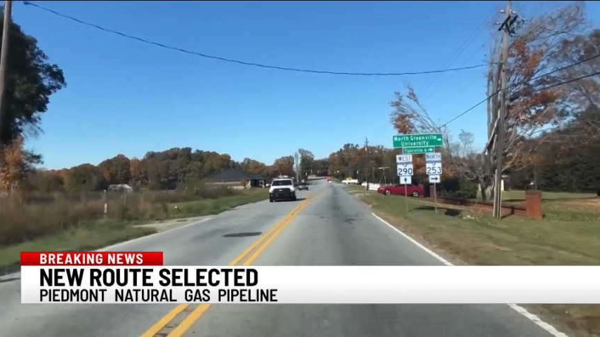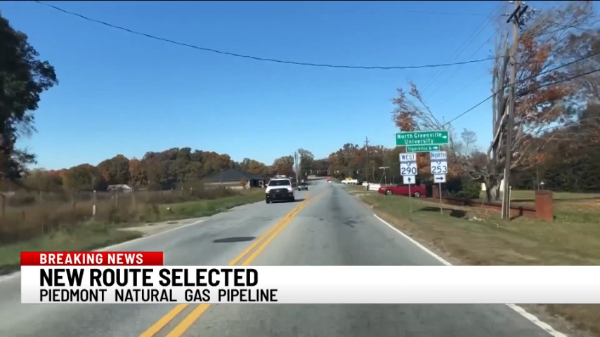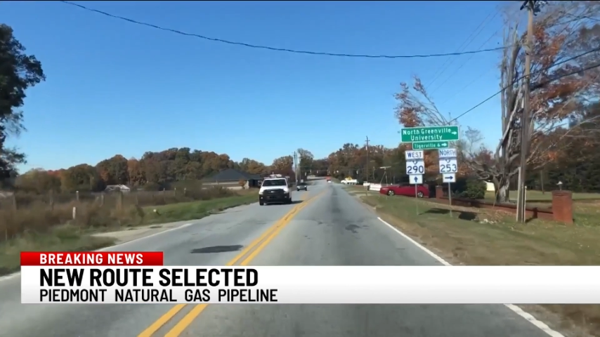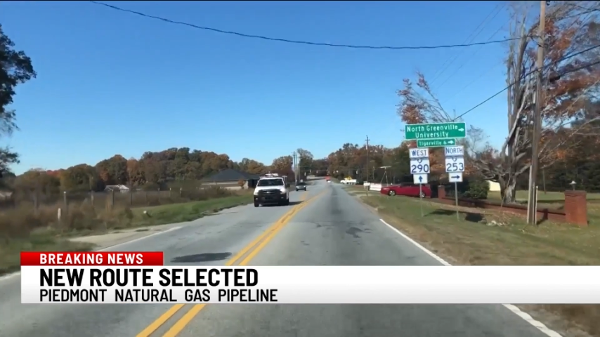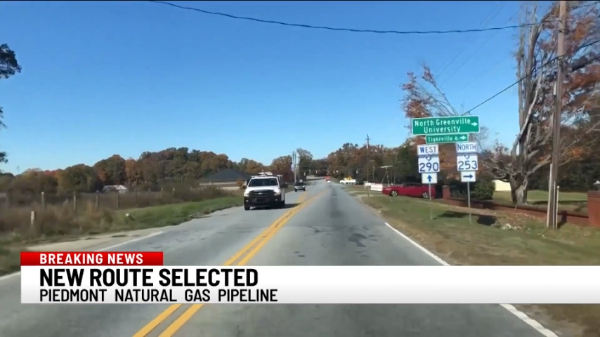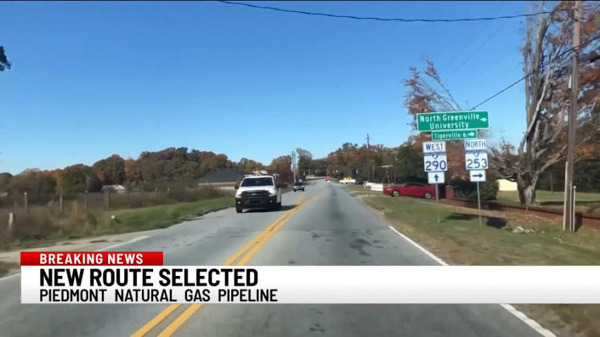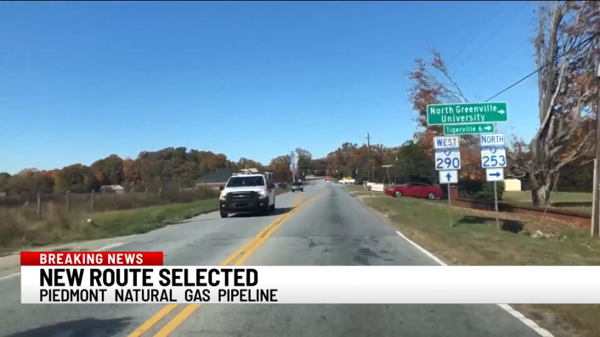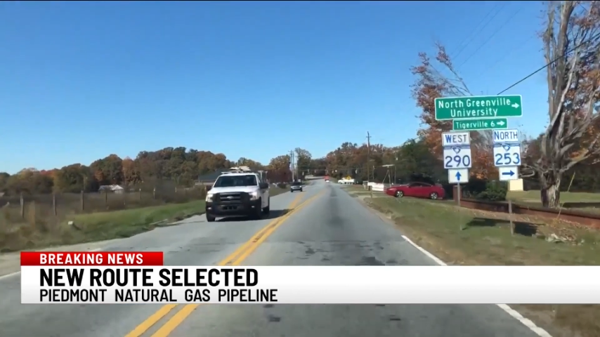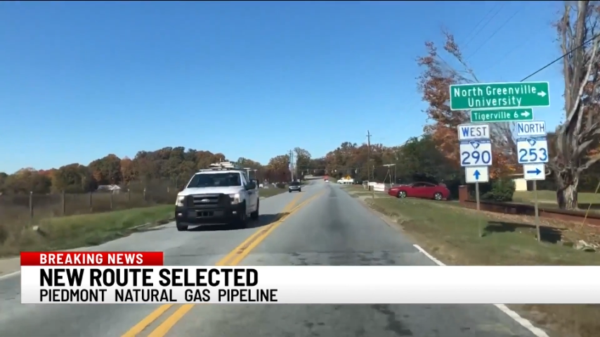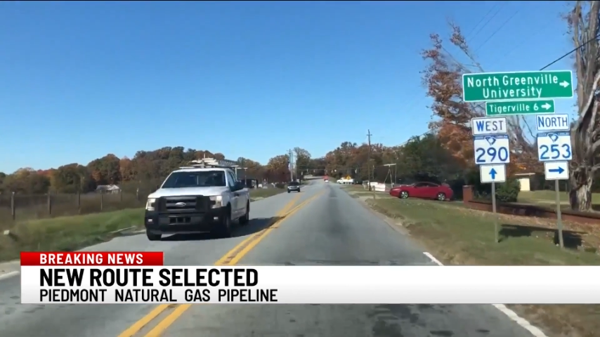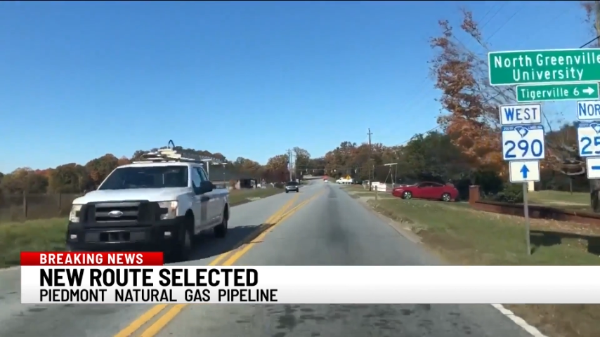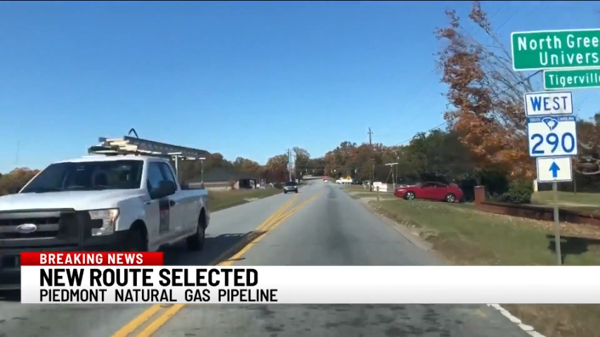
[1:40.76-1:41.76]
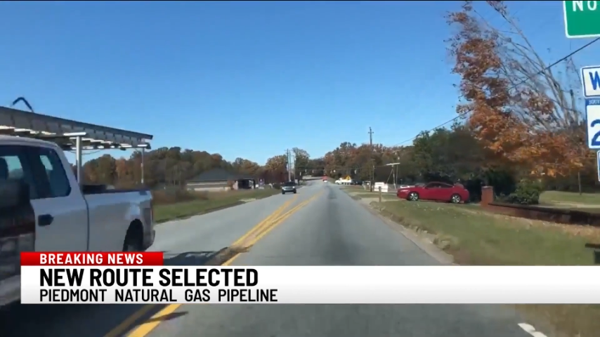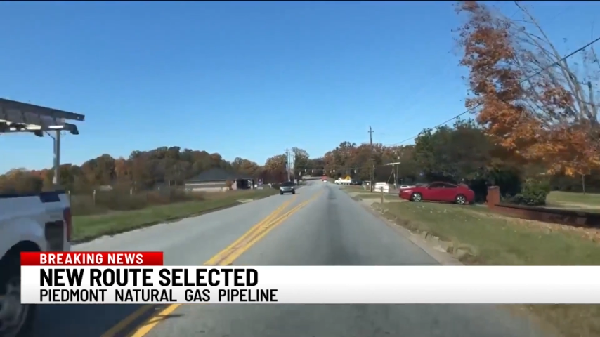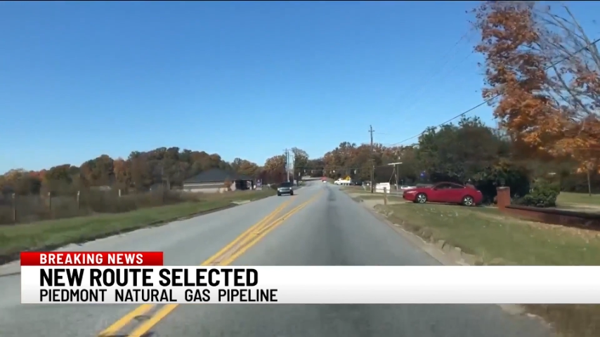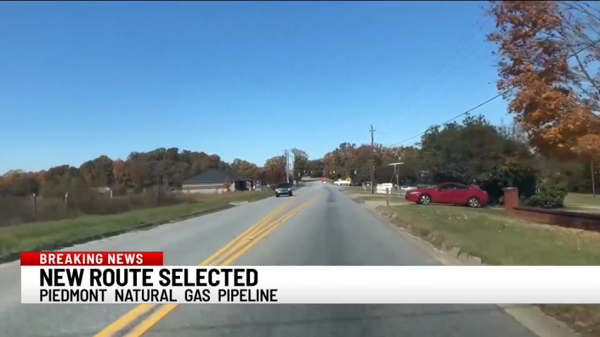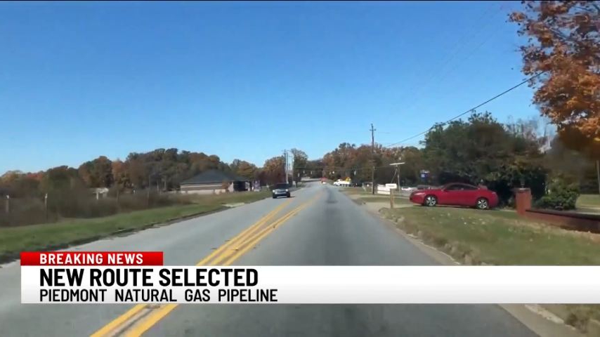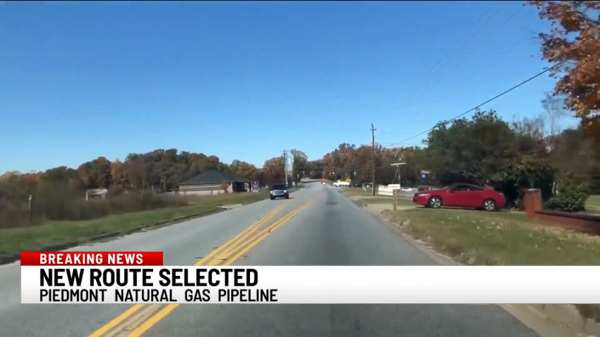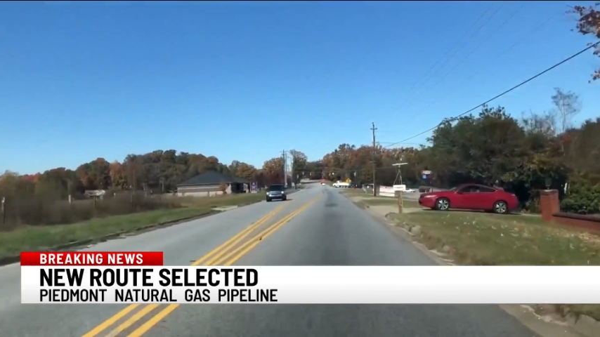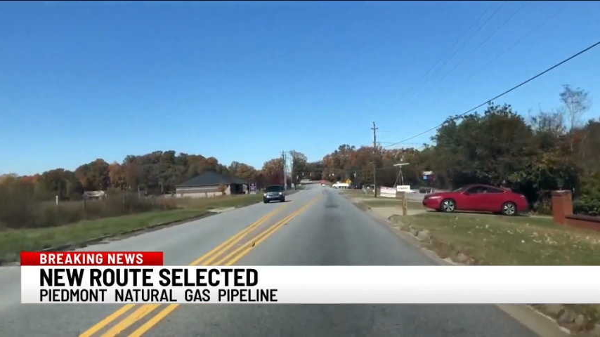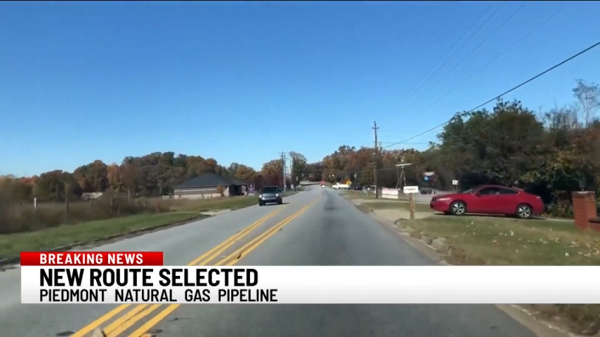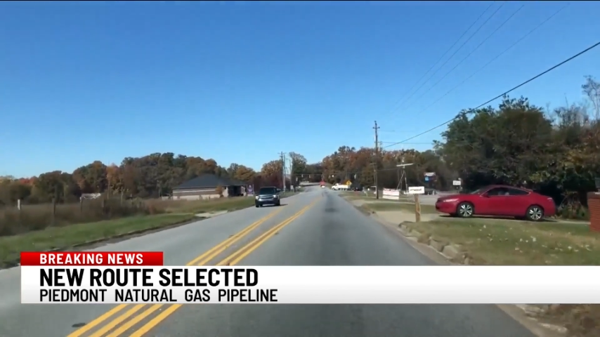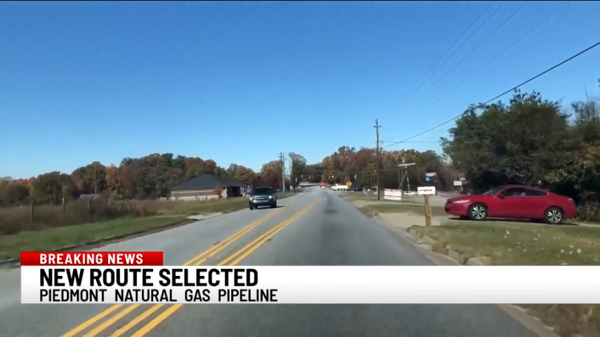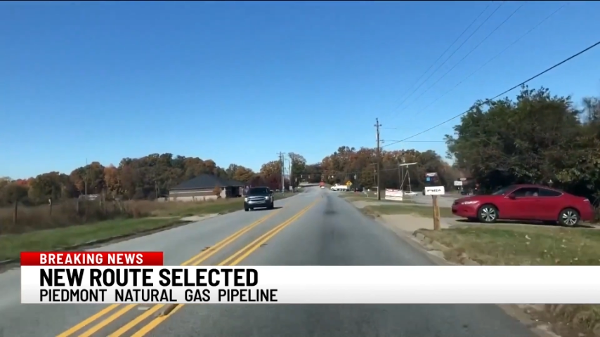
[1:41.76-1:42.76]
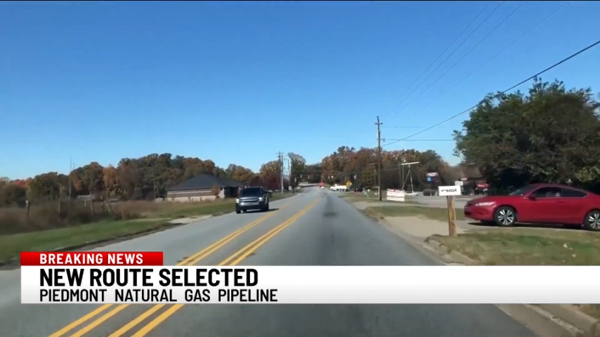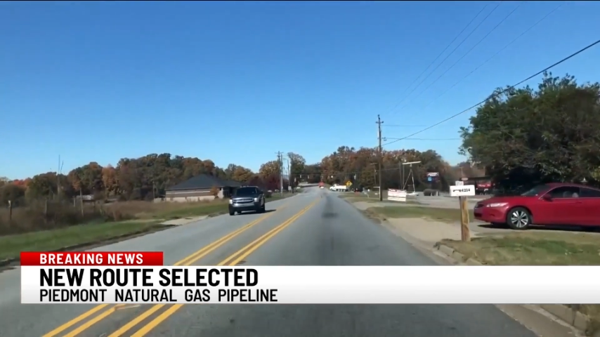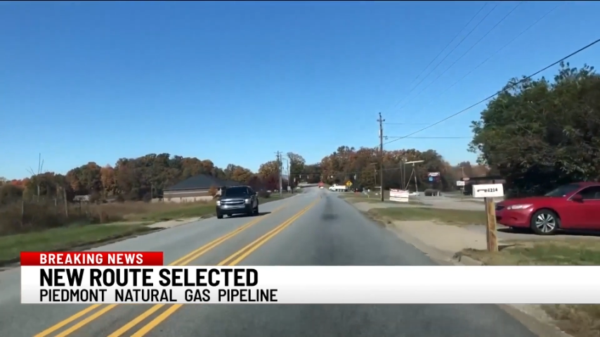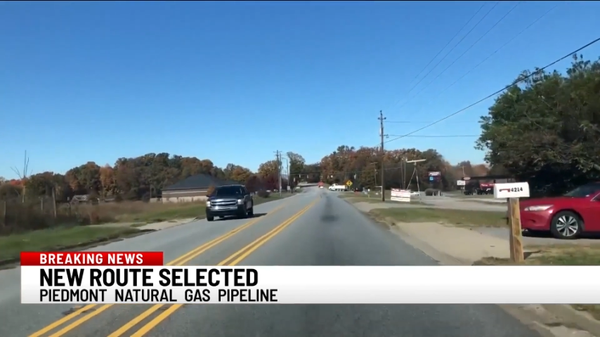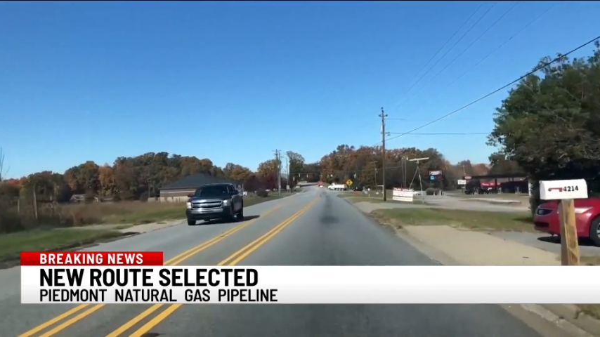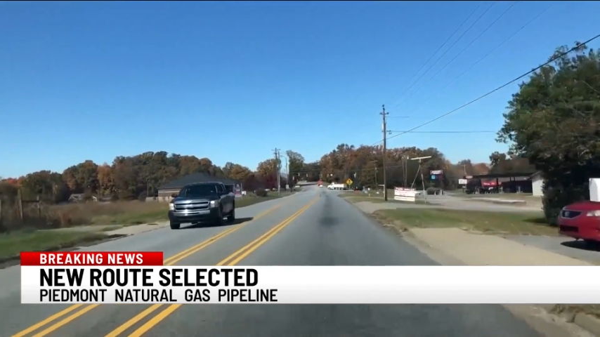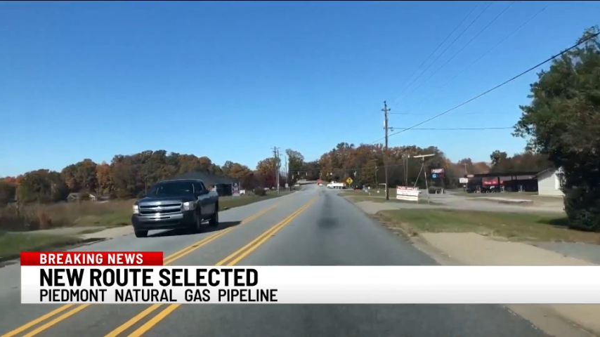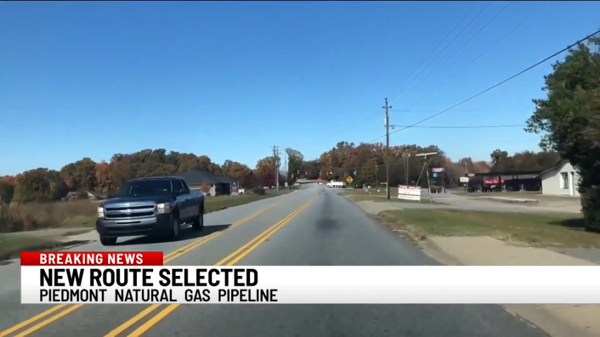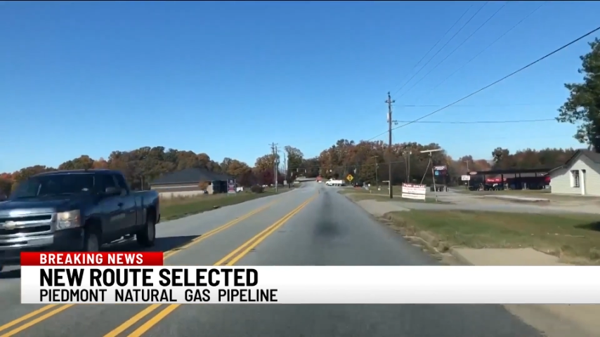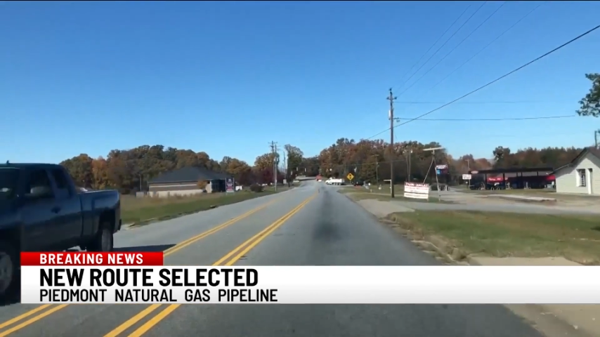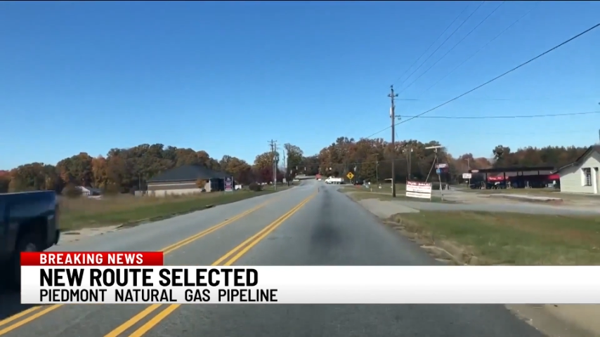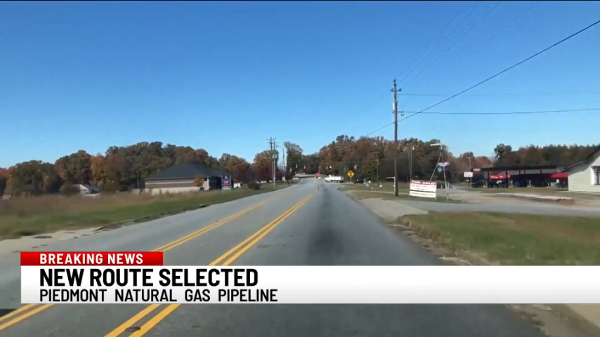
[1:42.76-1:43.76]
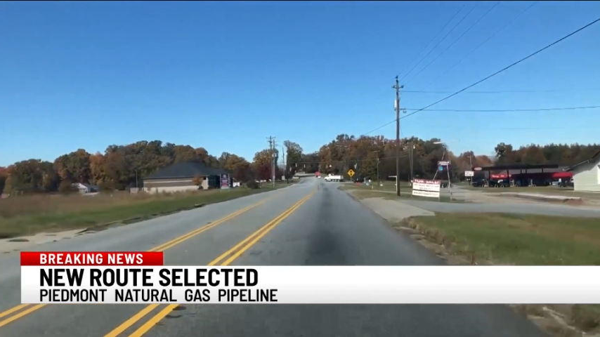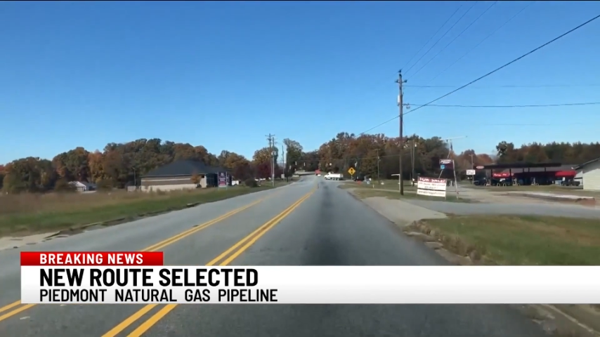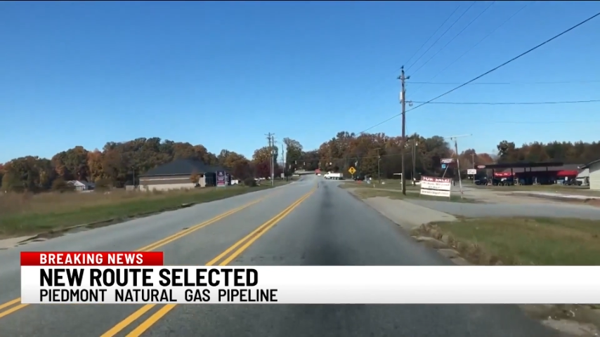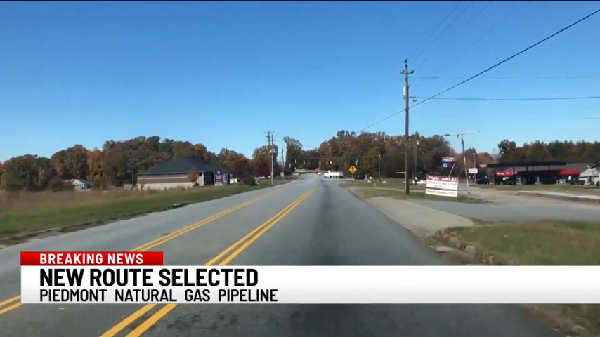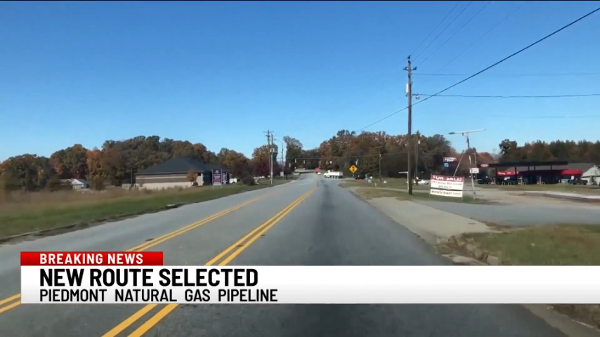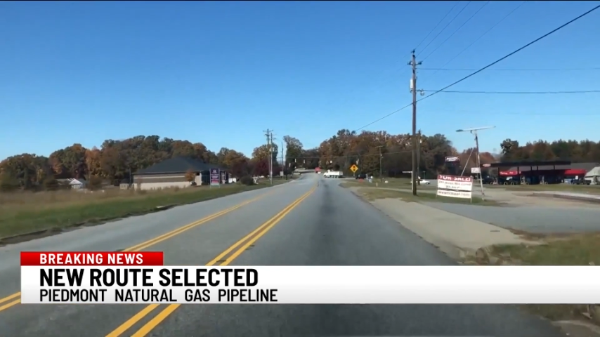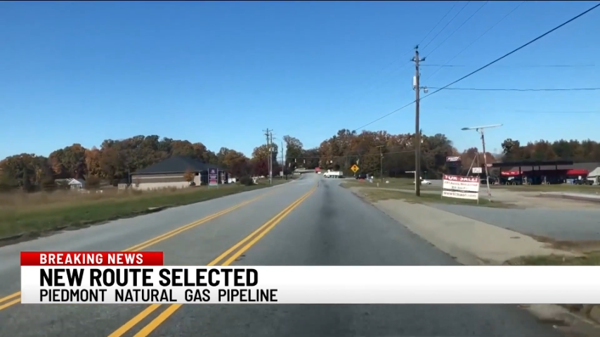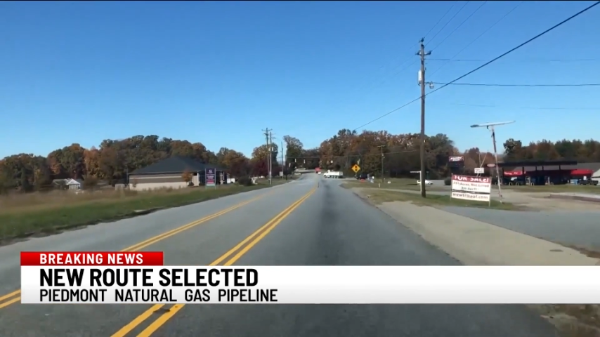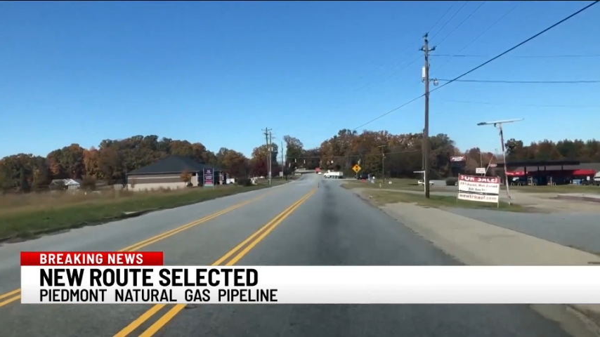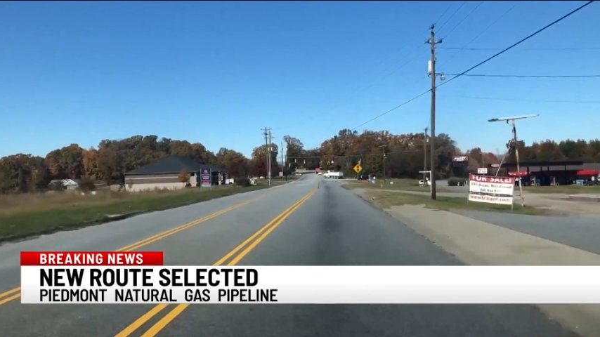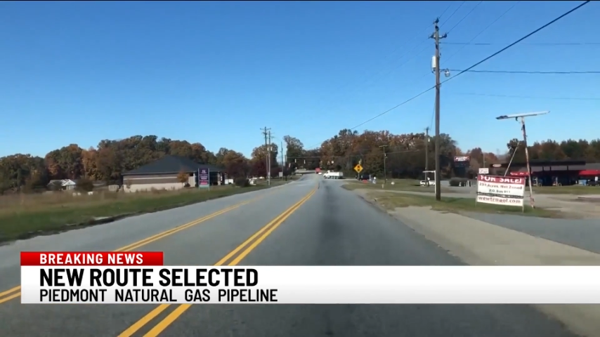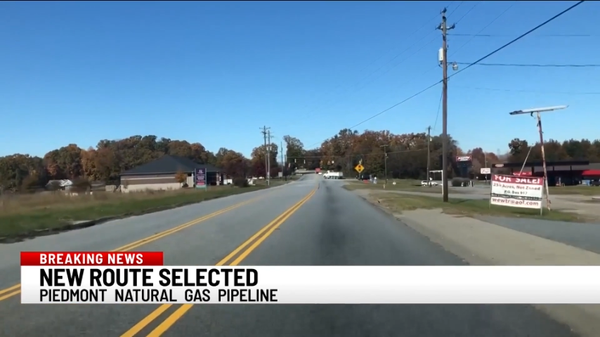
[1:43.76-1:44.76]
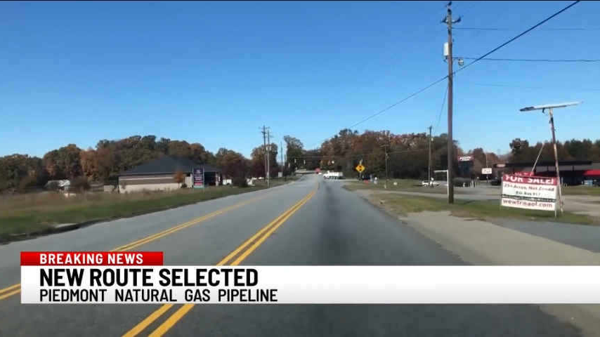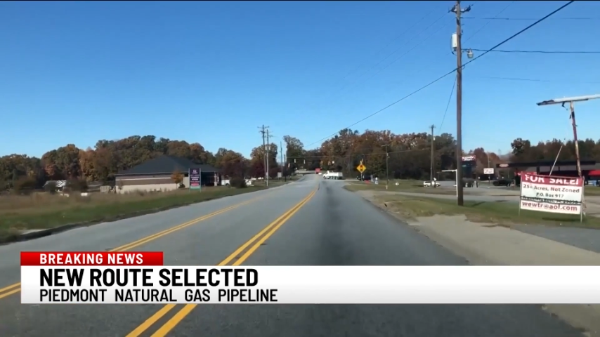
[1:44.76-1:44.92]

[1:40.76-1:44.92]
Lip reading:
No face is visible, so there are no lips to read.